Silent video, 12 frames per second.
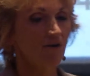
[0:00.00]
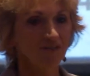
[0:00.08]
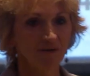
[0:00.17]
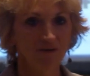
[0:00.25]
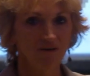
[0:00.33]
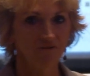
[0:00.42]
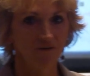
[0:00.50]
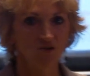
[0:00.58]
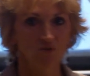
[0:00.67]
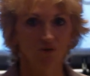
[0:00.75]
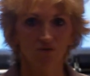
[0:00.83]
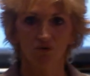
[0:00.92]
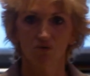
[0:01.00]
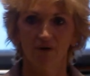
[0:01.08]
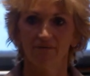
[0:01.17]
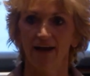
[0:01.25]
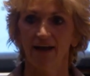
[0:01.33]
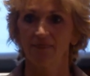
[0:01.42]
are some individuals who
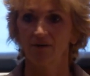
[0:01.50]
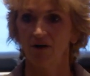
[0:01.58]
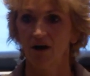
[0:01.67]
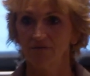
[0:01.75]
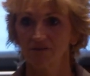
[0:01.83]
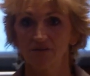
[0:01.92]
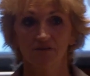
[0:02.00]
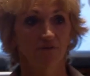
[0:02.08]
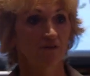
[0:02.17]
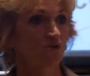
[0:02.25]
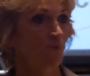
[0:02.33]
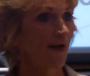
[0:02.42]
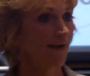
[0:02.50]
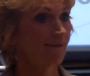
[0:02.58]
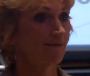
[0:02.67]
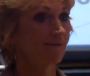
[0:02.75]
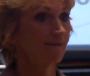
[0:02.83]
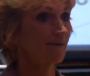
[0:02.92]
have had their offices feng shui
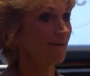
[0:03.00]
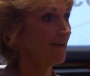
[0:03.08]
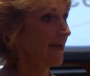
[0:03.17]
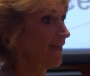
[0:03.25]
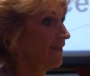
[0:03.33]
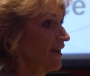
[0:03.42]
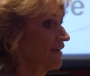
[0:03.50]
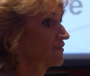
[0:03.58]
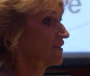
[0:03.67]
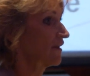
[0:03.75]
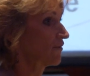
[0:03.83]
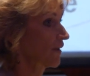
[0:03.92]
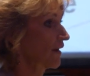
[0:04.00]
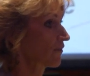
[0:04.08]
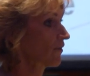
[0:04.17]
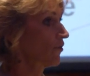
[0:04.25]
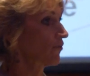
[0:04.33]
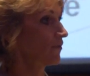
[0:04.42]
and they have seen great
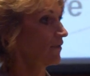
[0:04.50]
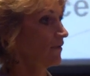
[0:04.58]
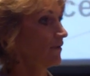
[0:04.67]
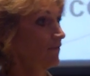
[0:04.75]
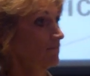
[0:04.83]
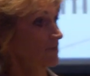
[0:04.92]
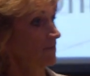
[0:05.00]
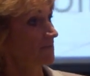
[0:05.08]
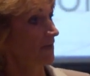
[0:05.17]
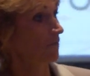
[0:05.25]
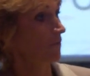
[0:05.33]
growth. Some say,